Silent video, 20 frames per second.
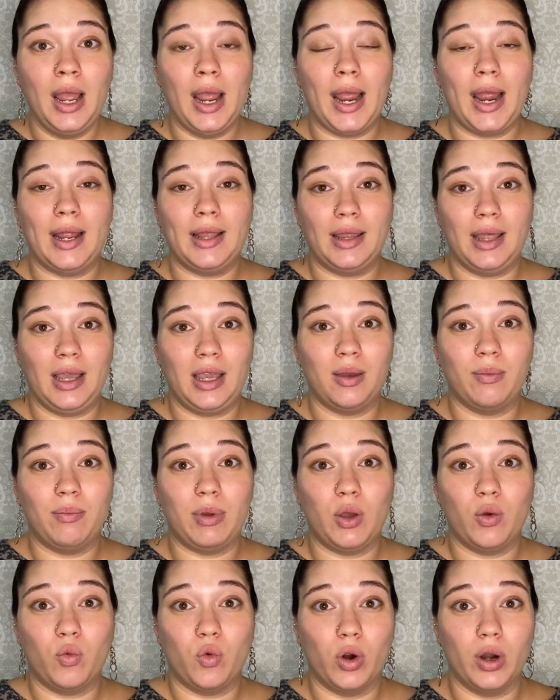and they can
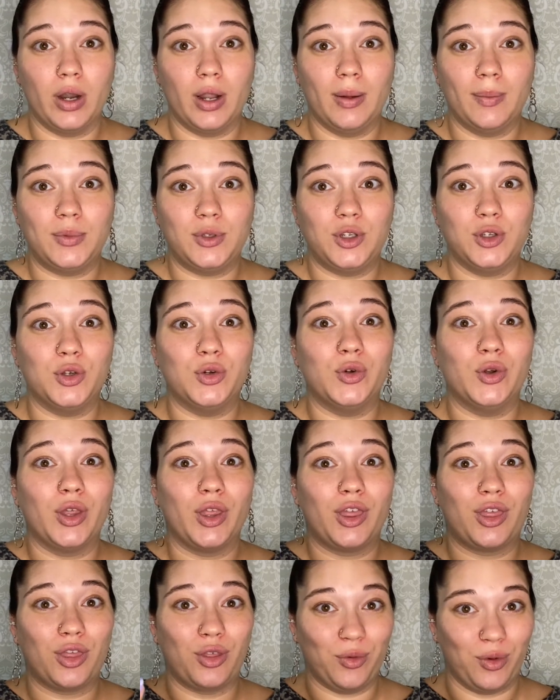be worn up to
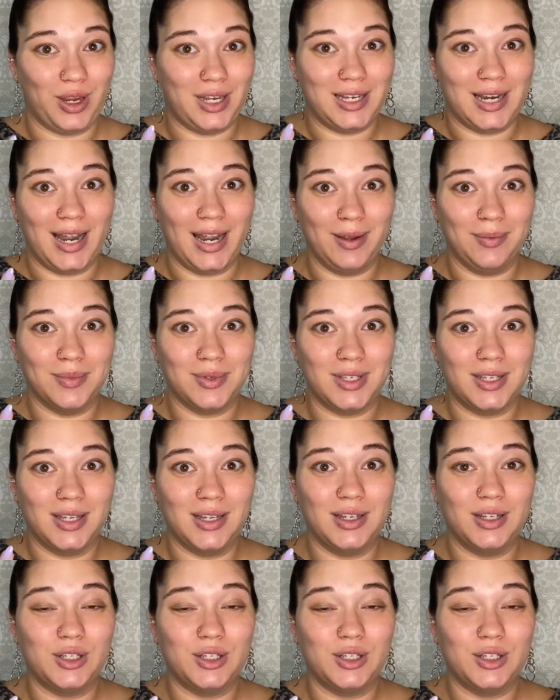3 times.